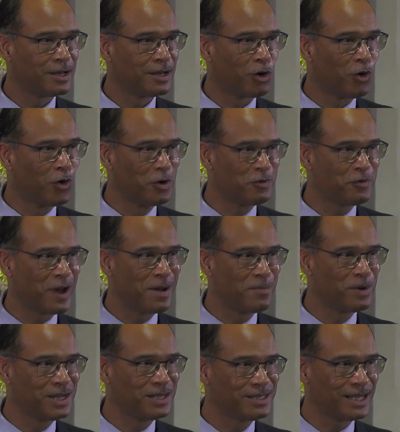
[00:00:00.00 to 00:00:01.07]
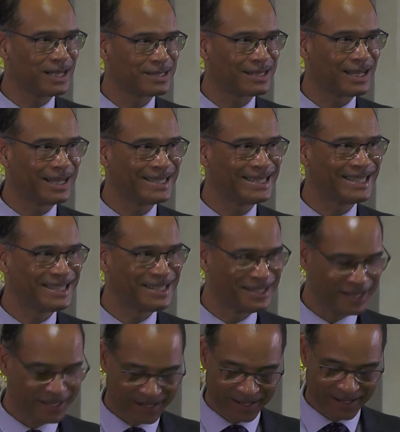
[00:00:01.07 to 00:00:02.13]
Horn family is excited
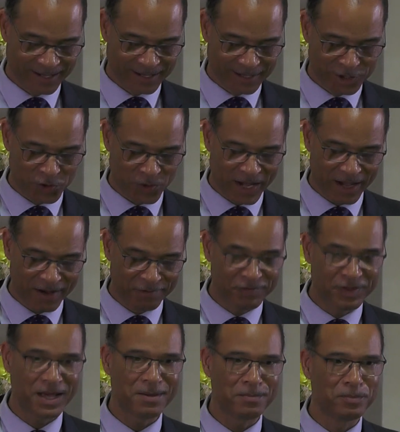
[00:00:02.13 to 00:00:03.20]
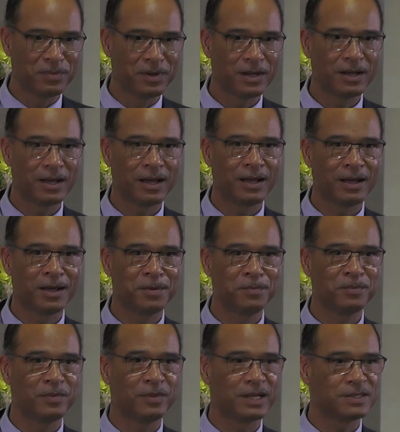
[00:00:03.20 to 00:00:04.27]
to have them.
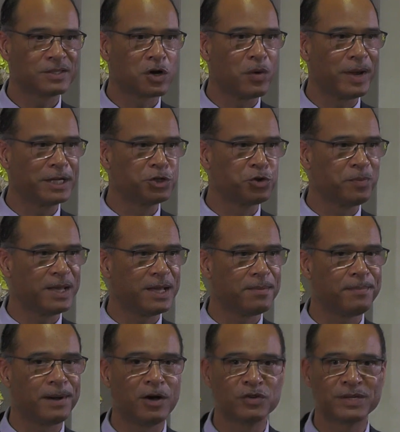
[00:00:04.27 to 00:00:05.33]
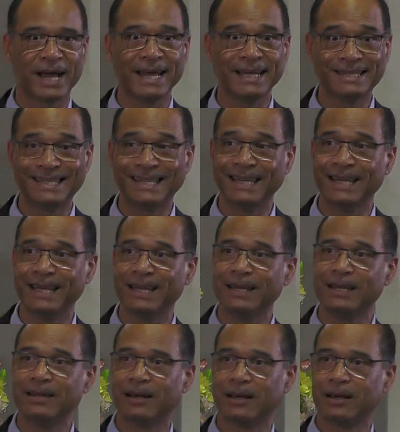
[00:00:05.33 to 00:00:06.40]
There's going to be about
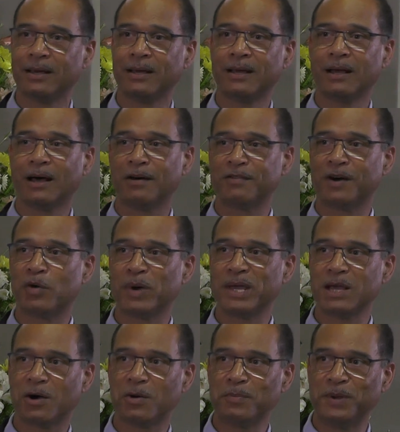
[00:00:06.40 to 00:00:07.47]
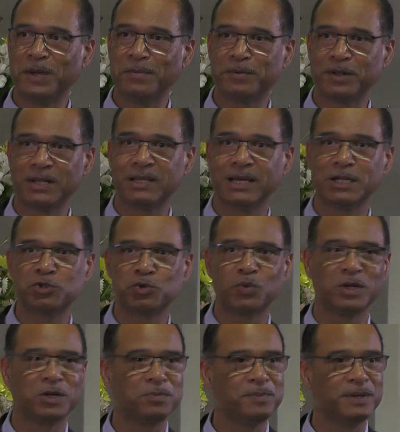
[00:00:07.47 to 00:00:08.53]
18 of our young people that
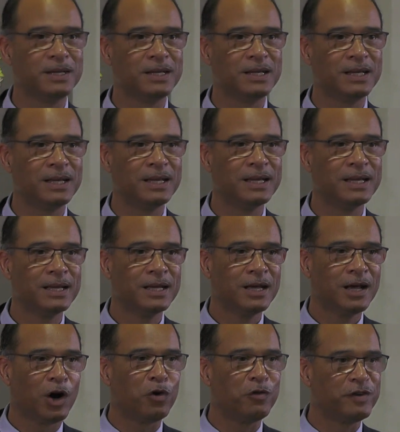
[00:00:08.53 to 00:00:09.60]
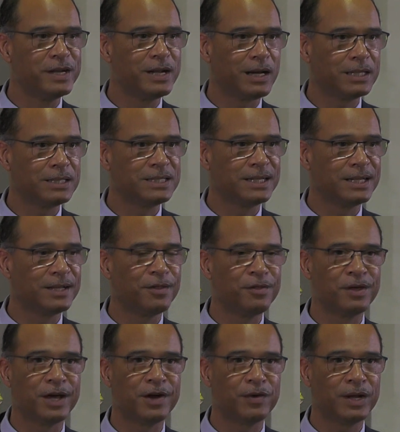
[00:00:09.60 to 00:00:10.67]
will be overnighting
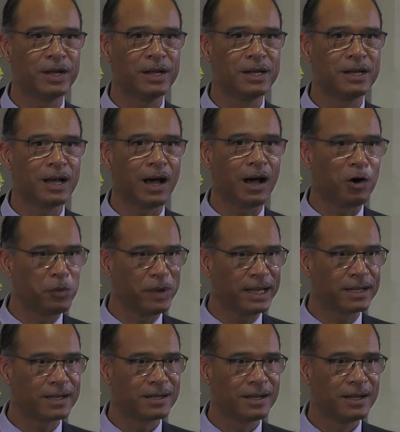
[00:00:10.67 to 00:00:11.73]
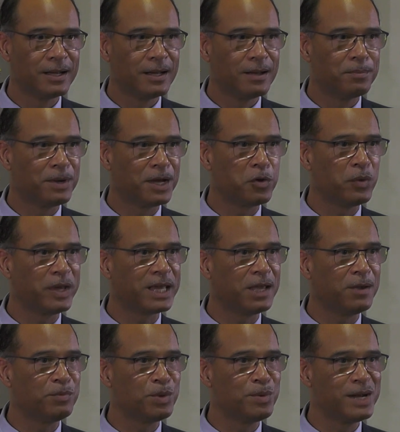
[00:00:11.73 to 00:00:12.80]
there in Howick. May we
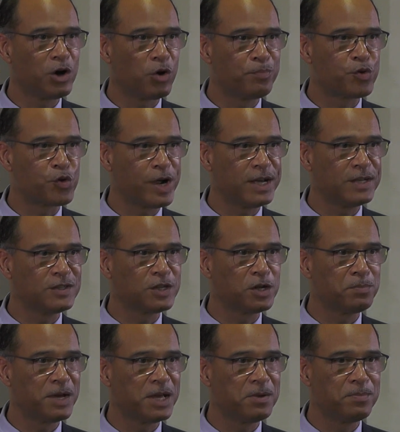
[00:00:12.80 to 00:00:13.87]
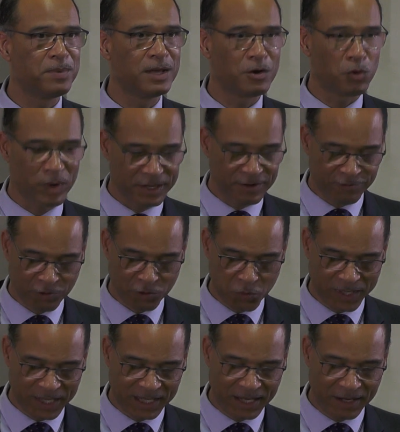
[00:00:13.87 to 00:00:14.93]
keep them in our prayers and may it be a wonderful
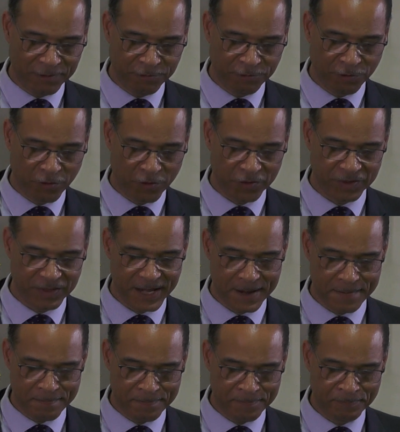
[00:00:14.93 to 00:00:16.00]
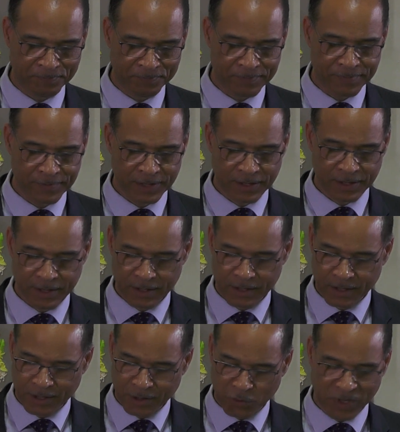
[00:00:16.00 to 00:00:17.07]
weekend for them.
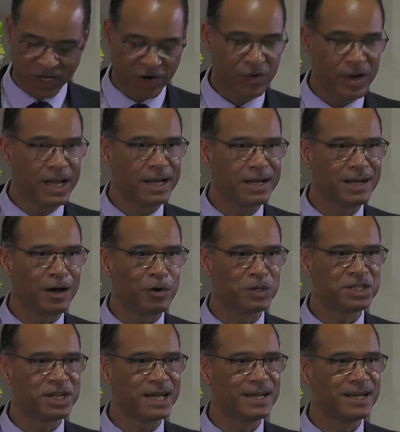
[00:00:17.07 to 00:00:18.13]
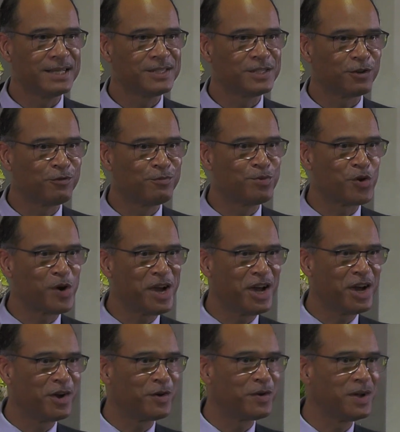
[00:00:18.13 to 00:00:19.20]
We are in our 10 days of
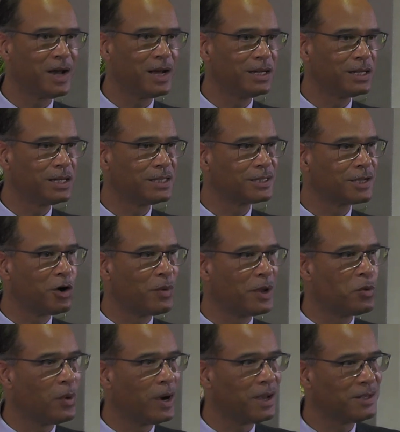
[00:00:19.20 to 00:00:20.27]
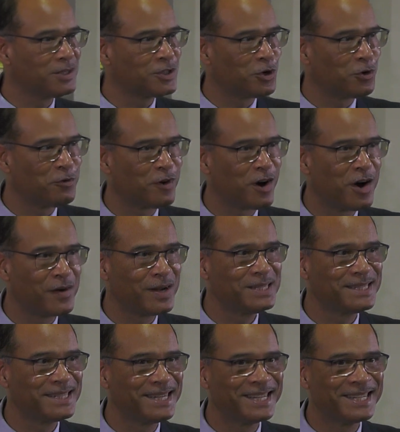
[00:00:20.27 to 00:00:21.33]
prayer and it is going well so far,
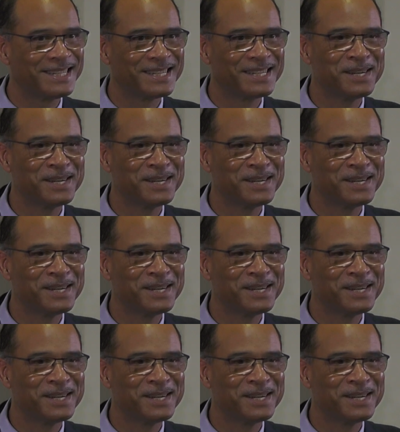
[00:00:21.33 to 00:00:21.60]
isn't it?